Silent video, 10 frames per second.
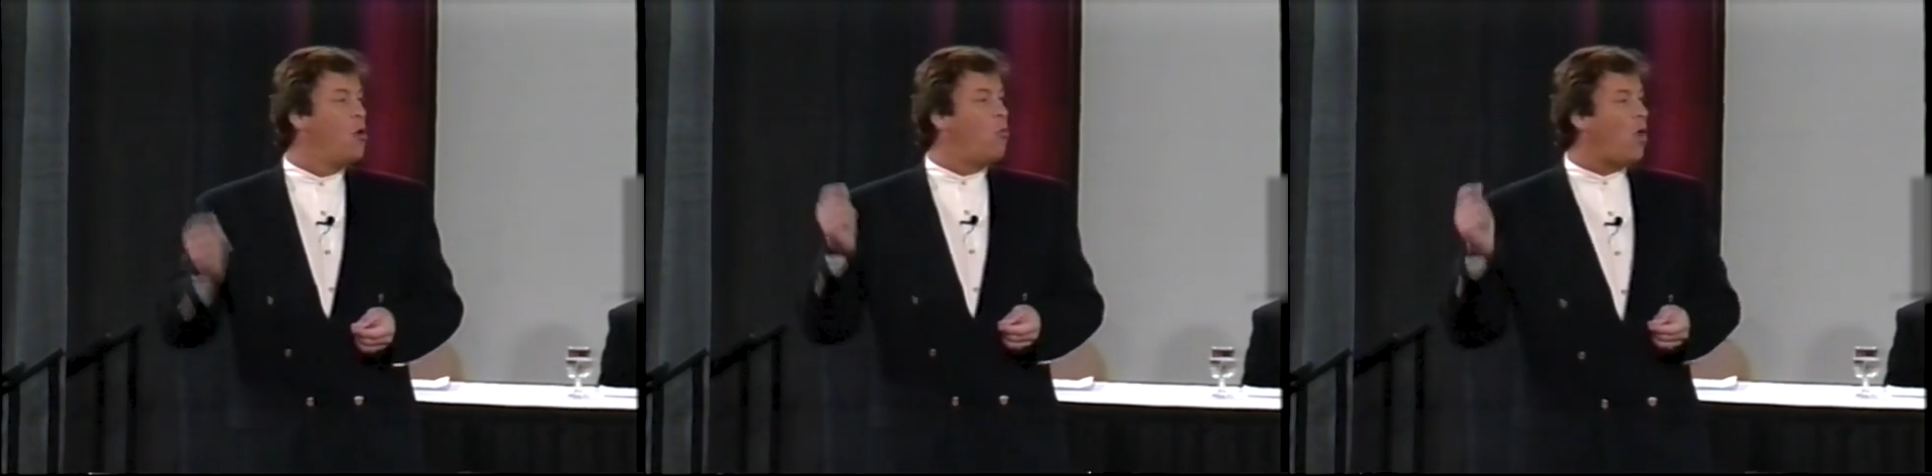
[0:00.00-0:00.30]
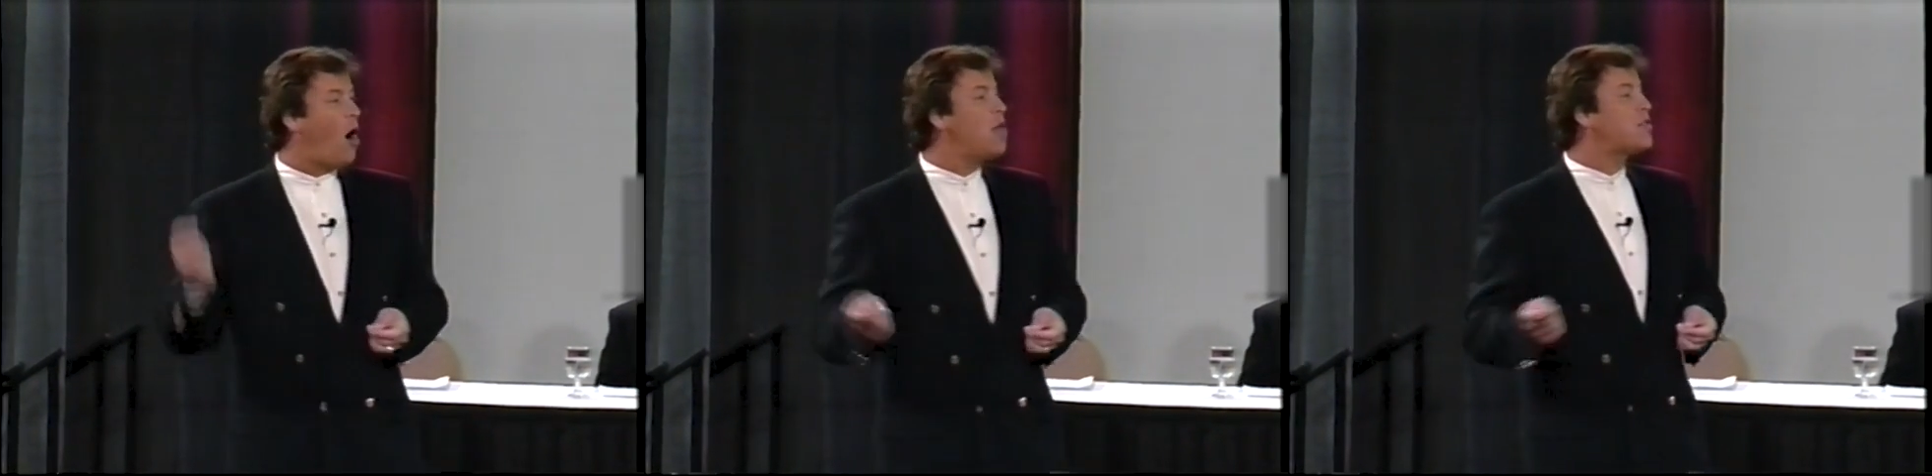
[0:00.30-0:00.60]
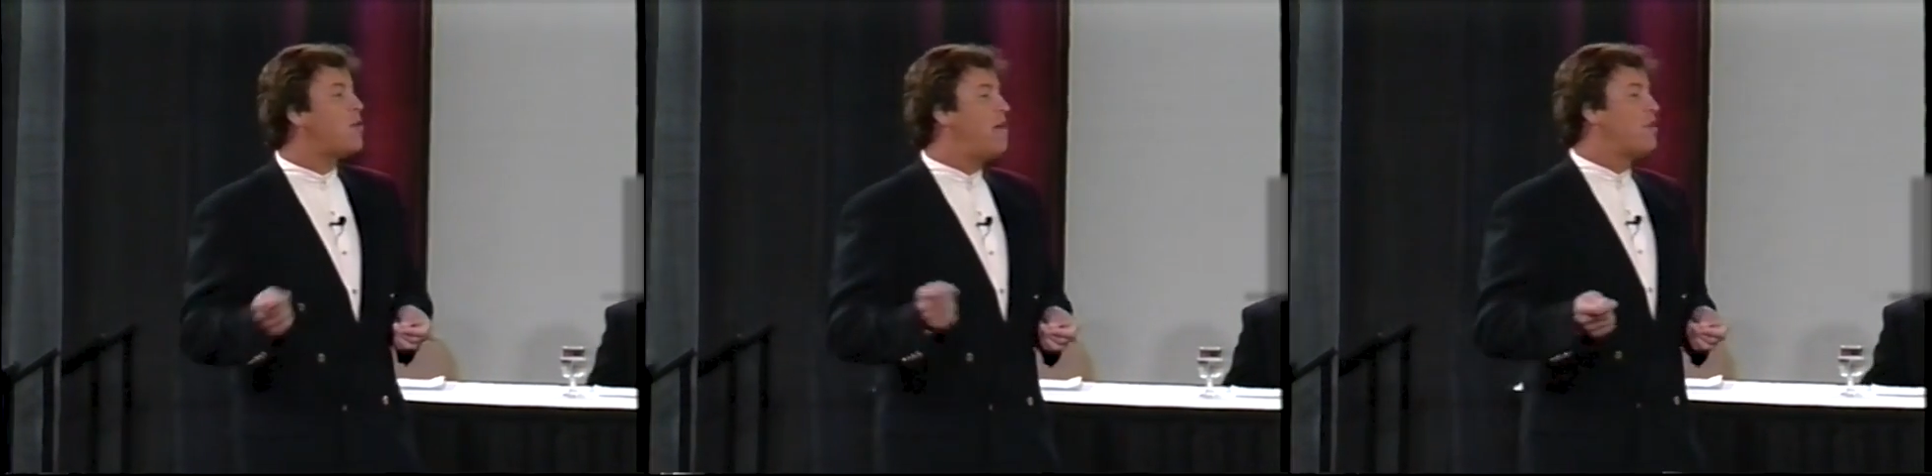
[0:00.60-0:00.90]
We'll
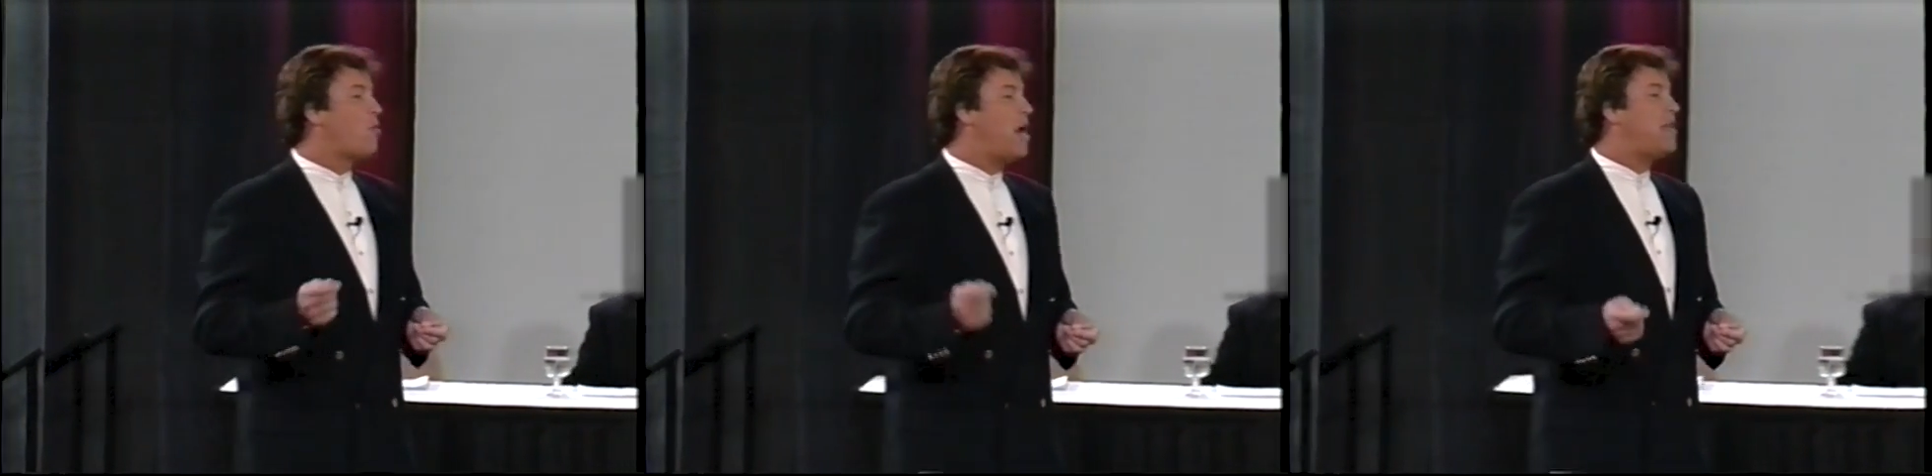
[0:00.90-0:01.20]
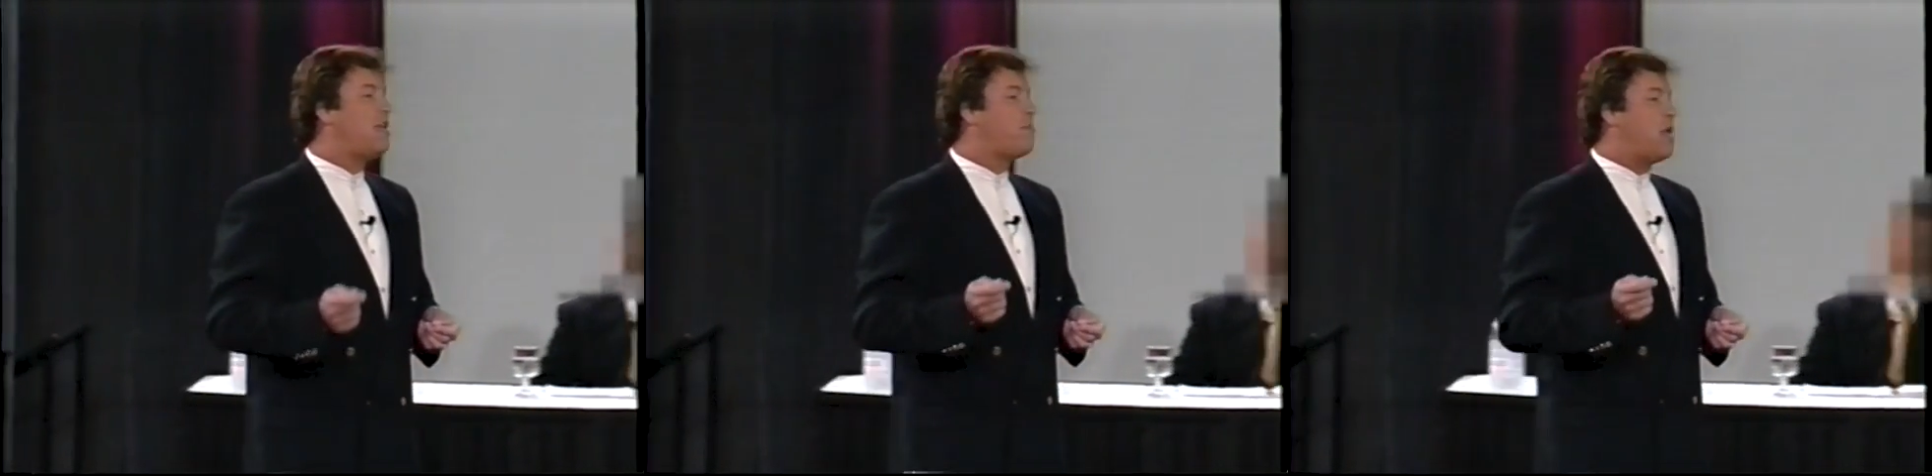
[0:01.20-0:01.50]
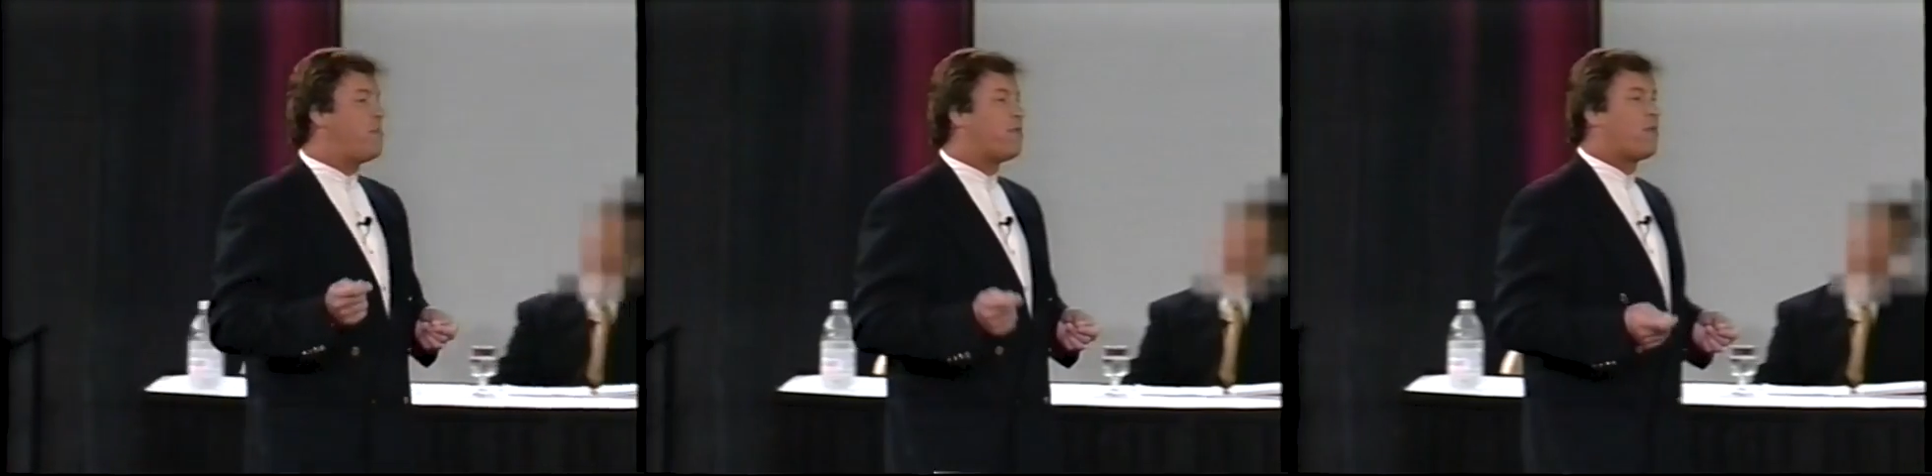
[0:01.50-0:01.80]
also have a great deal of people